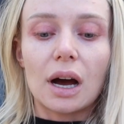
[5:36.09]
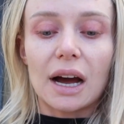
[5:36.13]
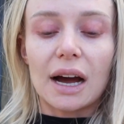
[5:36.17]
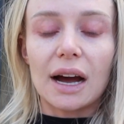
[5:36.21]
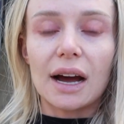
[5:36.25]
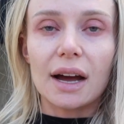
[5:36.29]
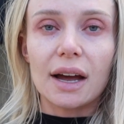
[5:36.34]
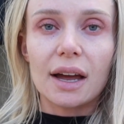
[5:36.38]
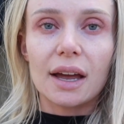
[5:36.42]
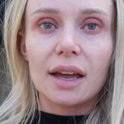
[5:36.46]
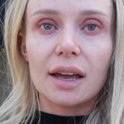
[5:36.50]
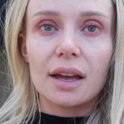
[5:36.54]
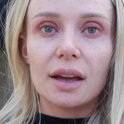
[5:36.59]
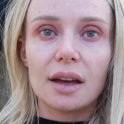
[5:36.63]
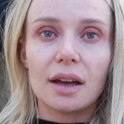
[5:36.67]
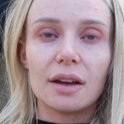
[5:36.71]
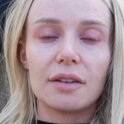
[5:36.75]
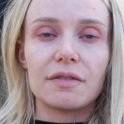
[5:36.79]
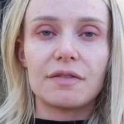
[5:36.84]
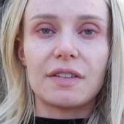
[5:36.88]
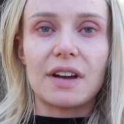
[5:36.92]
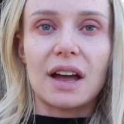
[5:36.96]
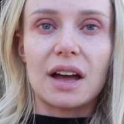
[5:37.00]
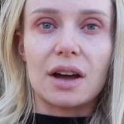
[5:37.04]
I
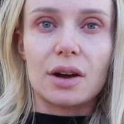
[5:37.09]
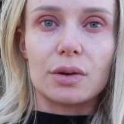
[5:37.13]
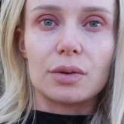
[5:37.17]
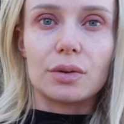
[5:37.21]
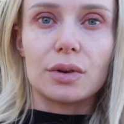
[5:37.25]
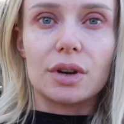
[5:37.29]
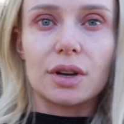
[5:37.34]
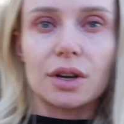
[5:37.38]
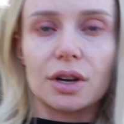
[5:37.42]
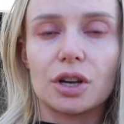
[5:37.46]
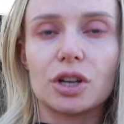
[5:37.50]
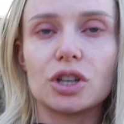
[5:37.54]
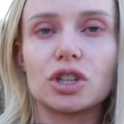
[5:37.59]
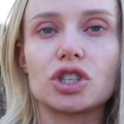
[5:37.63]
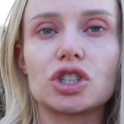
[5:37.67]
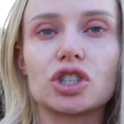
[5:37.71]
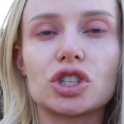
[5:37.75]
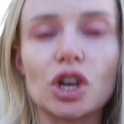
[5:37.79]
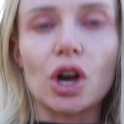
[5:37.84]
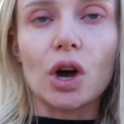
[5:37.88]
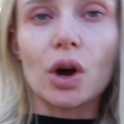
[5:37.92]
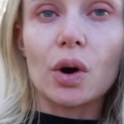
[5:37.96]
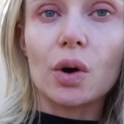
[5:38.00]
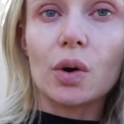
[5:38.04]
have found
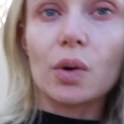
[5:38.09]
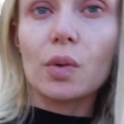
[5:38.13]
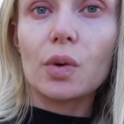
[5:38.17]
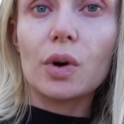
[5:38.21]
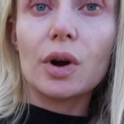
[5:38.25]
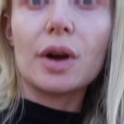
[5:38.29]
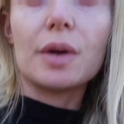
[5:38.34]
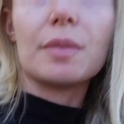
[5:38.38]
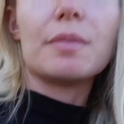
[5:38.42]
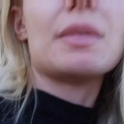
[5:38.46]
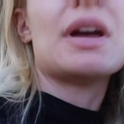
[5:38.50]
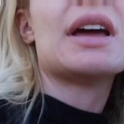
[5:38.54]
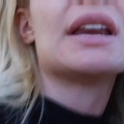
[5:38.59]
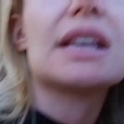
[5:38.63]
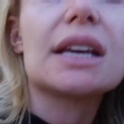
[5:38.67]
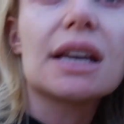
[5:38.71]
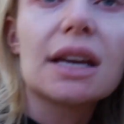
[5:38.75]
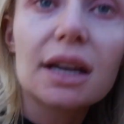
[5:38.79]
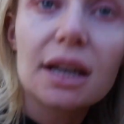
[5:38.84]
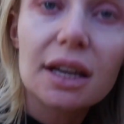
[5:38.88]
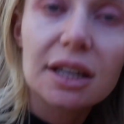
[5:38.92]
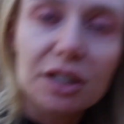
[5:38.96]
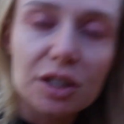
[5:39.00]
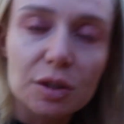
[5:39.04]
so
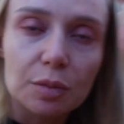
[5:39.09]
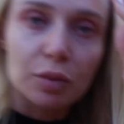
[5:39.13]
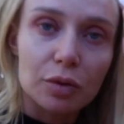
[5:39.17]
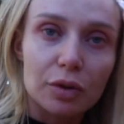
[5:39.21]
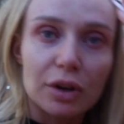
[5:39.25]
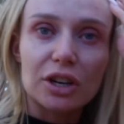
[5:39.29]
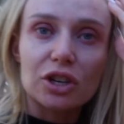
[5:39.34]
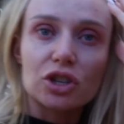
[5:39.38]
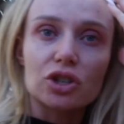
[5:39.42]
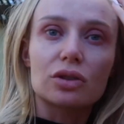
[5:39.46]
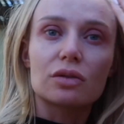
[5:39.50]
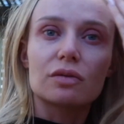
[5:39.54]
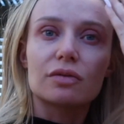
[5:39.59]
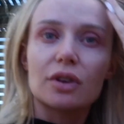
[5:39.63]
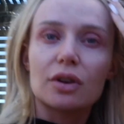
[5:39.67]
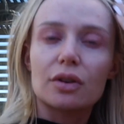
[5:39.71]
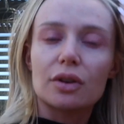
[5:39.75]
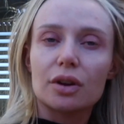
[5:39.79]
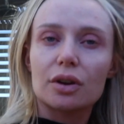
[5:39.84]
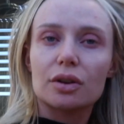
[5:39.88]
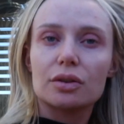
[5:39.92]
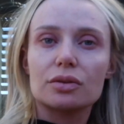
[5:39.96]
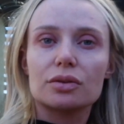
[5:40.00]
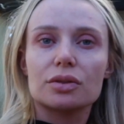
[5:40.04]
many inspiration
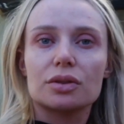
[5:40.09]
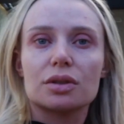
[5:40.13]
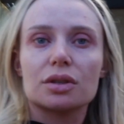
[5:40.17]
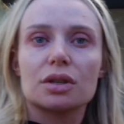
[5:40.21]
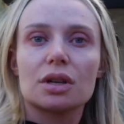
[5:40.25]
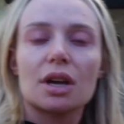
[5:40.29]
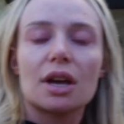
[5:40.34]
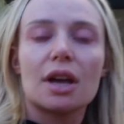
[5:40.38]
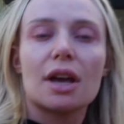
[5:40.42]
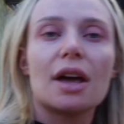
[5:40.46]
photos